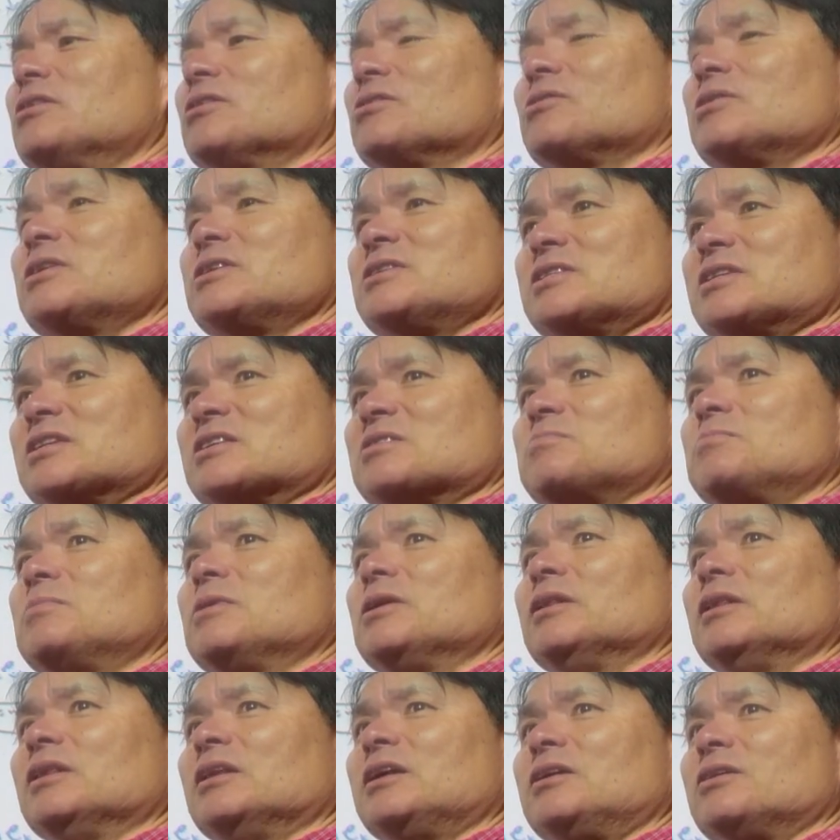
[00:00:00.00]
36
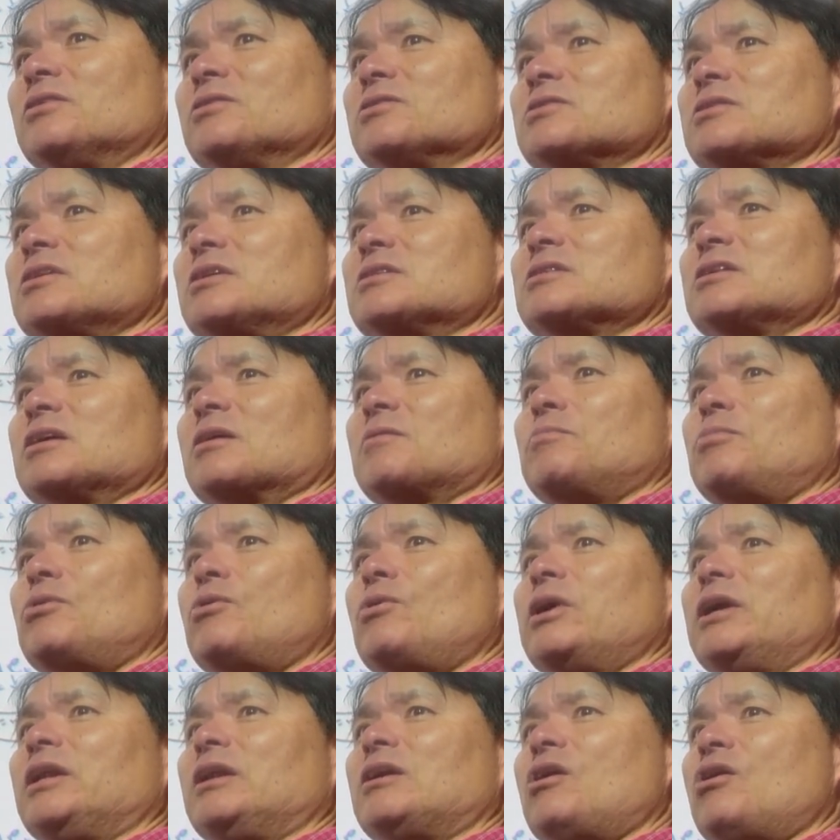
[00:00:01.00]
milliliters. That's like
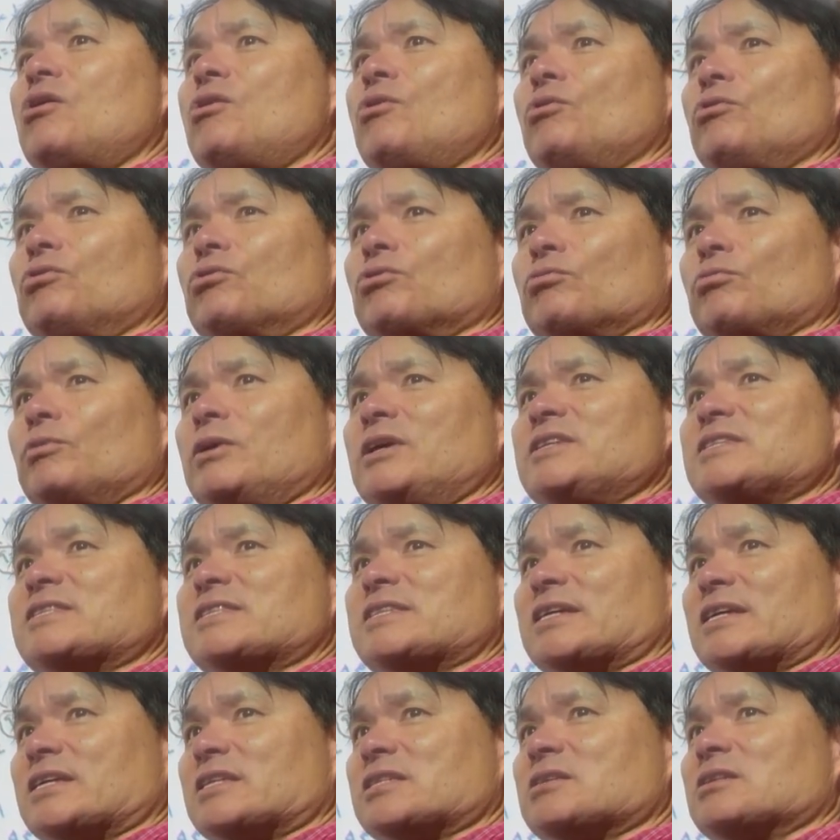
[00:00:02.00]

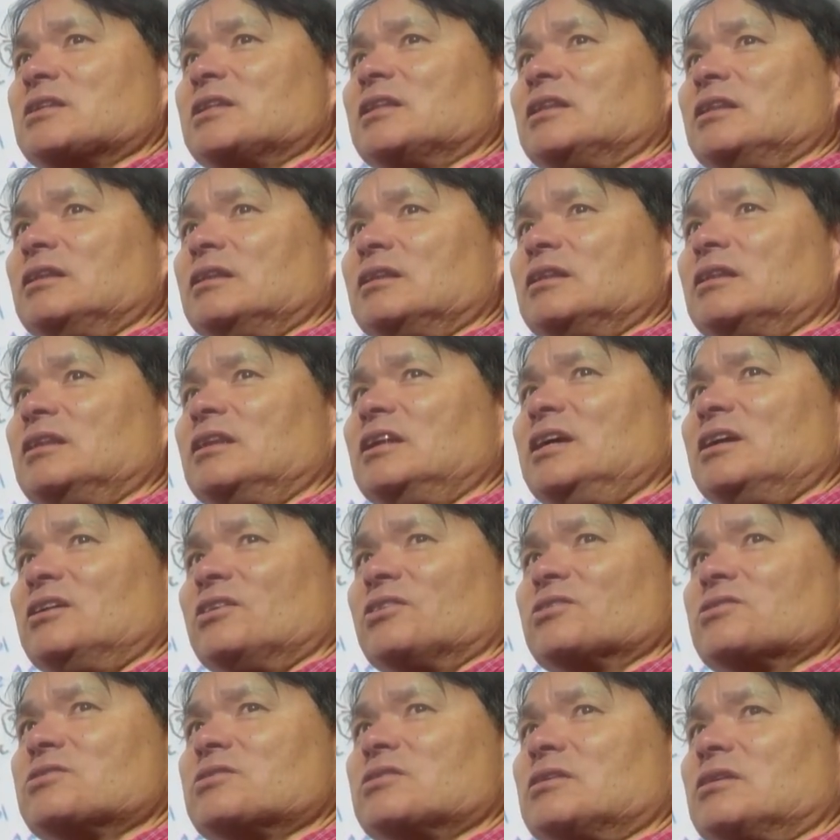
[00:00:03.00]
0.036
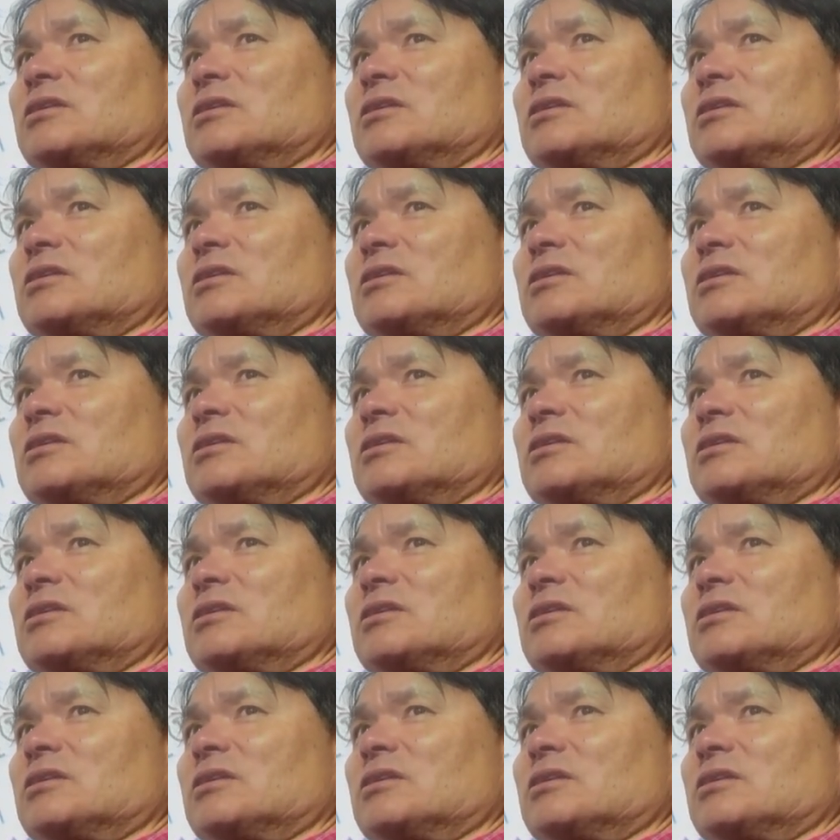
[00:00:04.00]
liters.